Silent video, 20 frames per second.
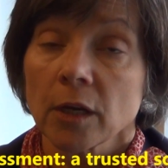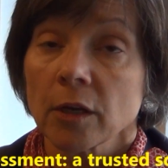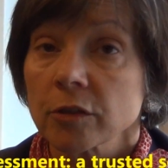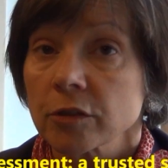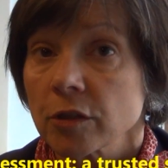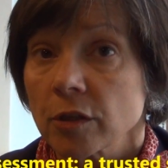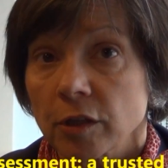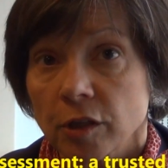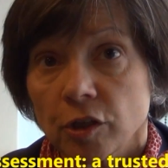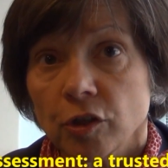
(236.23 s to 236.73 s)

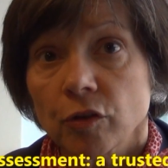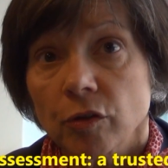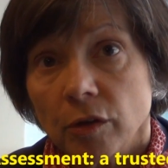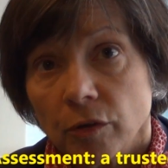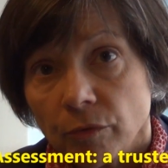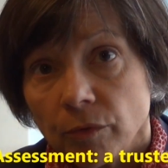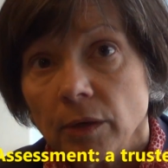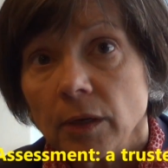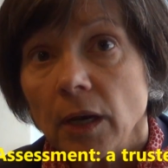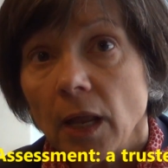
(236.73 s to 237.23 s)
so that you
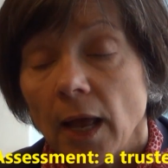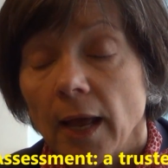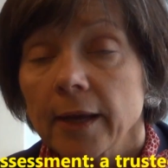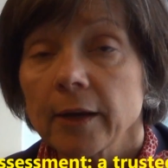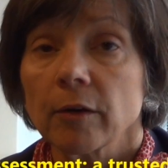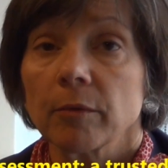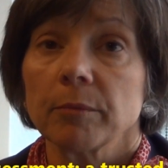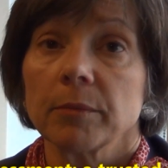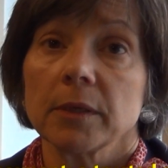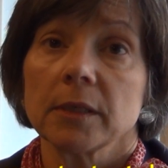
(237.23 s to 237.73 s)
can rely
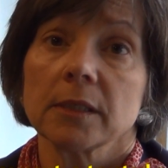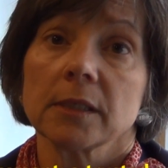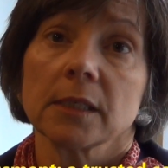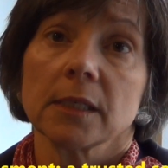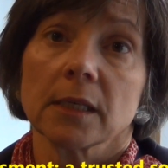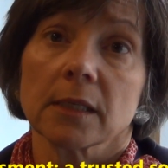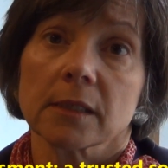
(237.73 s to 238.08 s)
on BC